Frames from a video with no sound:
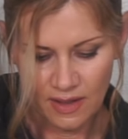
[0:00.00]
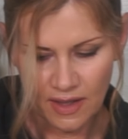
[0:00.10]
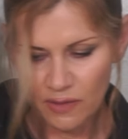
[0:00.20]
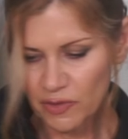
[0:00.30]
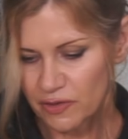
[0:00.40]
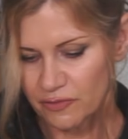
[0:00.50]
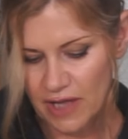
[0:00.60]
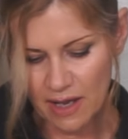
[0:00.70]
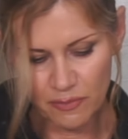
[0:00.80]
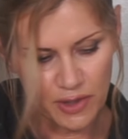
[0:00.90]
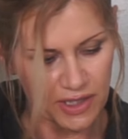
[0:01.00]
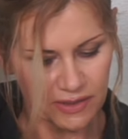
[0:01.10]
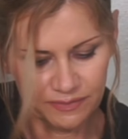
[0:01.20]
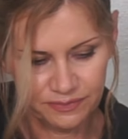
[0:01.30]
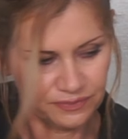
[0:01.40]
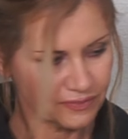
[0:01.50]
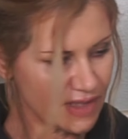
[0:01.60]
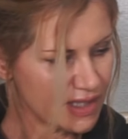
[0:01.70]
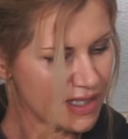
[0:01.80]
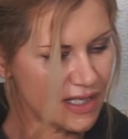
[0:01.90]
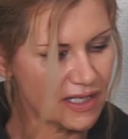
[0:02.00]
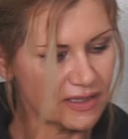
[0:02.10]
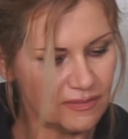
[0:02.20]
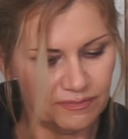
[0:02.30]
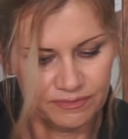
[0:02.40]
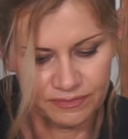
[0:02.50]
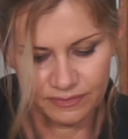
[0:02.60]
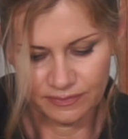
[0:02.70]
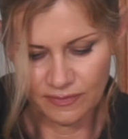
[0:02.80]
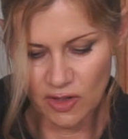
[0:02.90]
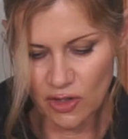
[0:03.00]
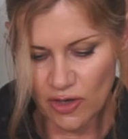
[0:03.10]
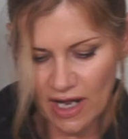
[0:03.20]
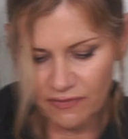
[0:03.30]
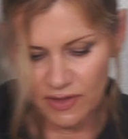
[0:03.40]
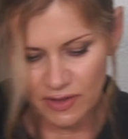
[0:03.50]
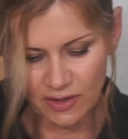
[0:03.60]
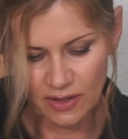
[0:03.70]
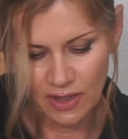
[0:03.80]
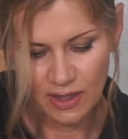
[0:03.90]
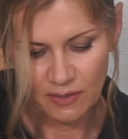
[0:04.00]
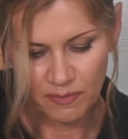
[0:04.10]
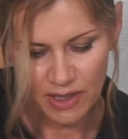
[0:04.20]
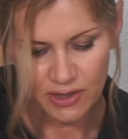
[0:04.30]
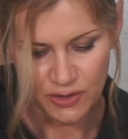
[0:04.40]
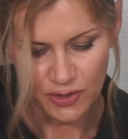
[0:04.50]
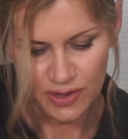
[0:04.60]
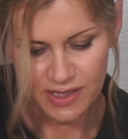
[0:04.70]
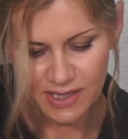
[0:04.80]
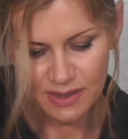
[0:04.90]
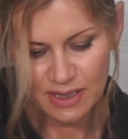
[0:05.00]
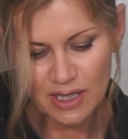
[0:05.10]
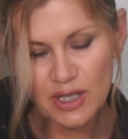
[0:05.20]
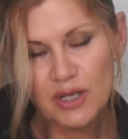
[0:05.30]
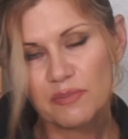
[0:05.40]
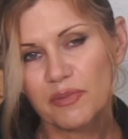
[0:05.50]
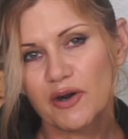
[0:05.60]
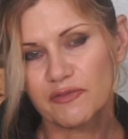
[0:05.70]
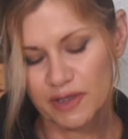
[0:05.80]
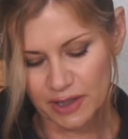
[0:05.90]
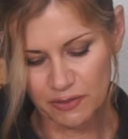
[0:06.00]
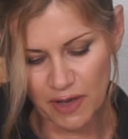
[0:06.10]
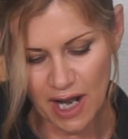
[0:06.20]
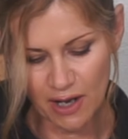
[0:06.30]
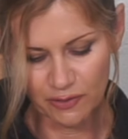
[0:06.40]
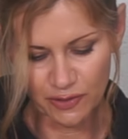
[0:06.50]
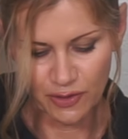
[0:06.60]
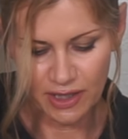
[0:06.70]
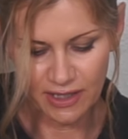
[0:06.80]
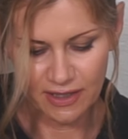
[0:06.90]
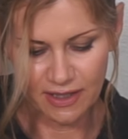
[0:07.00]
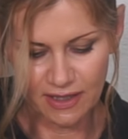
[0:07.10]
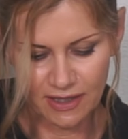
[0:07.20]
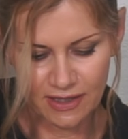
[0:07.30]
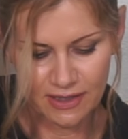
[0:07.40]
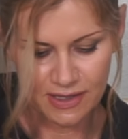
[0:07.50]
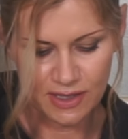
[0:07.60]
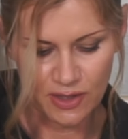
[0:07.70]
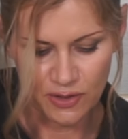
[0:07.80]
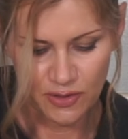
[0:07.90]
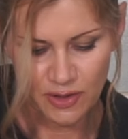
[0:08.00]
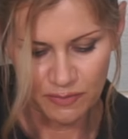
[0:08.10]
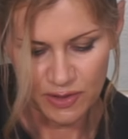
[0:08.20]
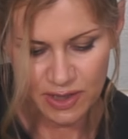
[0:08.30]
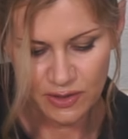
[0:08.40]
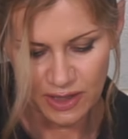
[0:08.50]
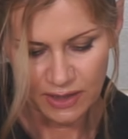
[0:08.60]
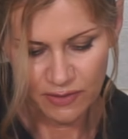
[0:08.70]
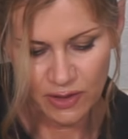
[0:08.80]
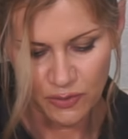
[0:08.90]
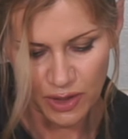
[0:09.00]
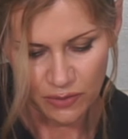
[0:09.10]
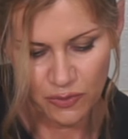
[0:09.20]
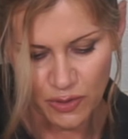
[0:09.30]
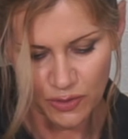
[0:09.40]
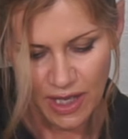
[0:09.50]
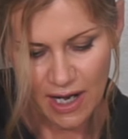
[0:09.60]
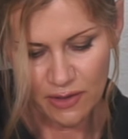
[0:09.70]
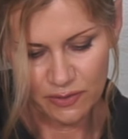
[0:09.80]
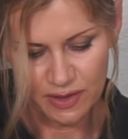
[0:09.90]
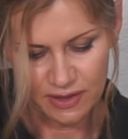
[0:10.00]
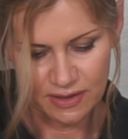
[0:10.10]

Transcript: And with a flatbread, again, you don't have to make sure it's perfectly round or anything. So I'm just going to give it a quick roll out.